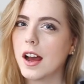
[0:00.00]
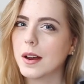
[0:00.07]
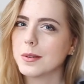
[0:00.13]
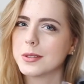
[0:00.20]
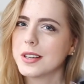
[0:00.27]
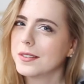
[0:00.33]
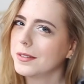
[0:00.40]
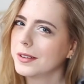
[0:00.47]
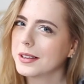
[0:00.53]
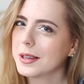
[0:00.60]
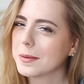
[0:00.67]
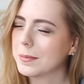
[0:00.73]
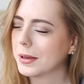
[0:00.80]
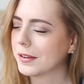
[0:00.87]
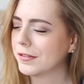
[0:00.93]
I was never
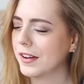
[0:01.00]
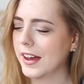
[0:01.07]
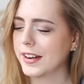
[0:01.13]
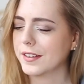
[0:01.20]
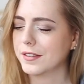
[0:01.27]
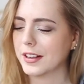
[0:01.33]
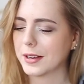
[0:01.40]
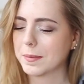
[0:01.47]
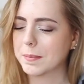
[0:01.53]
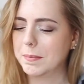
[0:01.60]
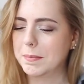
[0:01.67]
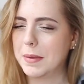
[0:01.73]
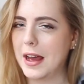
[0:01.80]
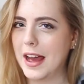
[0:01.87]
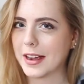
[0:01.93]
really a big fan of
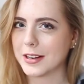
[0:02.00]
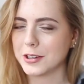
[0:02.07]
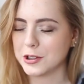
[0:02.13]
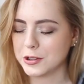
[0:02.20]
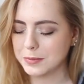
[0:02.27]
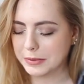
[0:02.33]
like packaged